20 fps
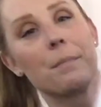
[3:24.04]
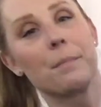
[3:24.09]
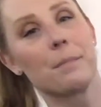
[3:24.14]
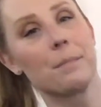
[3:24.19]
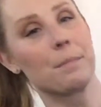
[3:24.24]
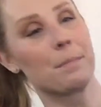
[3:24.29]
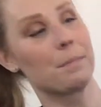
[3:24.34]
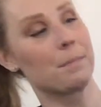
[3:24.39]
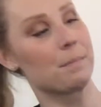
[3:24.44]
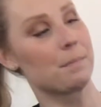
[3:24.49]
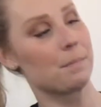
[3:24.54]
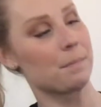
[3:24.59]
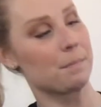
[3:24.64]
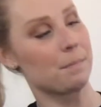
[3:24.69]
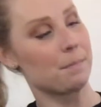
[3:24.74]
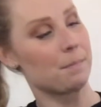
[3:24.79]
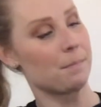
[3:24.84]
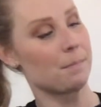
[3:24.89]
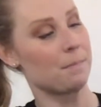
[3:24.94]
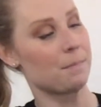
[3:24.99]

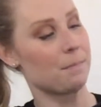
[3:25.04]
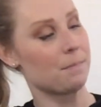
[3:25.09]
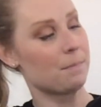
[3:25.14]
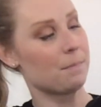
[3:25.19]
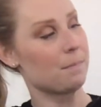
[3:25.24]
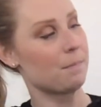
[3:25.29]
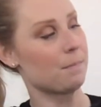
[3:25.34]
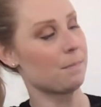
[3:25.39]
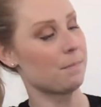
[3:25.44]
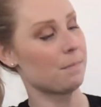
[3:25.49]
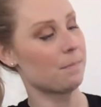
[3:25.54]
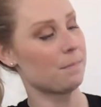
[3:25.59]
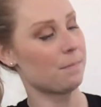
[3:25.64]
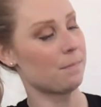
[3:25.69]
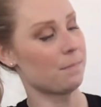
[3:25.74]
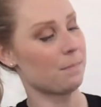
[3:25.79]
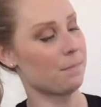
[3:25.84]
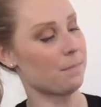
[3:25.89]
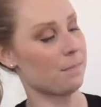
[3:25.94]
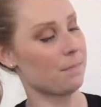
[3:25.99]

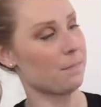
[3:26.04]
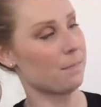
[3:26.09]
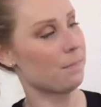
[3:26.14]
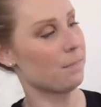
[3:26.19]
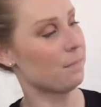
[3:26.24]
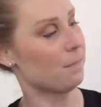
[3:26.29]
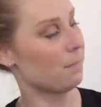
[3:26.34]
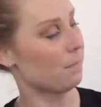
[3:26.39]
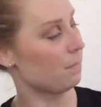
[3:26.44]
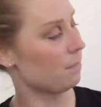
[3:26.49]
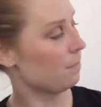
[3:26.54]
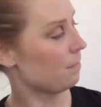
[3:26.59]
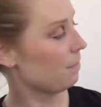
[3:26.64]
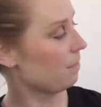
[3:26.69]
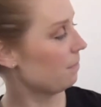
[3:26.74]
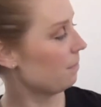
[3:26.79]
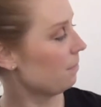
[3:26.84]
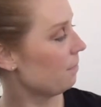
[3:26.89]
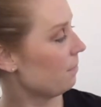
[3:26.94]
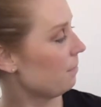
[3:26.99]

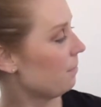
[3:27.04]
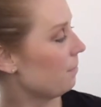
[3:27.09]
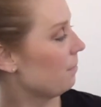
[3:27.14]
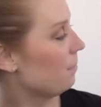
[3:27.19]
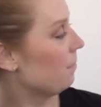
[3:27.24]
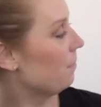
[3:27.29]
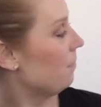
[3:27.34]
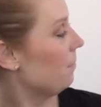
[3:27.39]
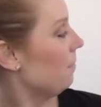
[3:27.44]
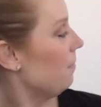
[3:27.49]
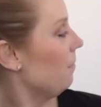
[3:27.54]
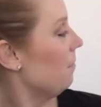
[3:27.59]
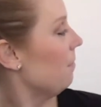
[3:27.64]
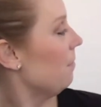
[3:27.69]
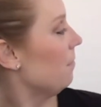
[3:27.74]
No one is speaking in this clip.